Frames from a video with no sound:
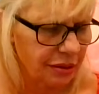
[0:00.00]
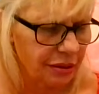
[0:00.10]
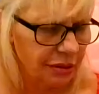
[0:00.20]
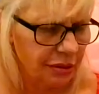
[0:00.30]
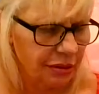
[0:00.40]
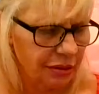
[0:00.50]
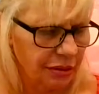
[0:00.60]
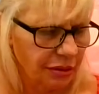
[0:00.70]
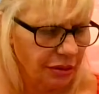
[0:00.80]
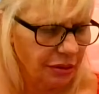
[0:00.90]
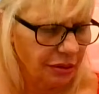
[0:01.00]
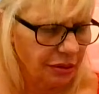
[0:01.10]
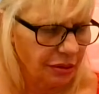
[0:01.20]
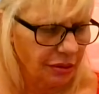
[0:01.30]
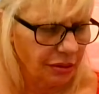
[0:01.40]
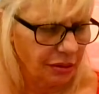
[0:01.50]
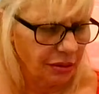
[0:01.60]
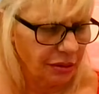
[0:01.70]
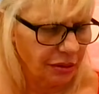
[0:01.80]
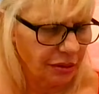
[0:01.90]

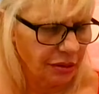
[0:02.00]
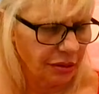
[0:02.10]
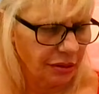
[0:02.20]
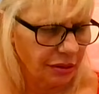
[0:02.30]
(no one is talking)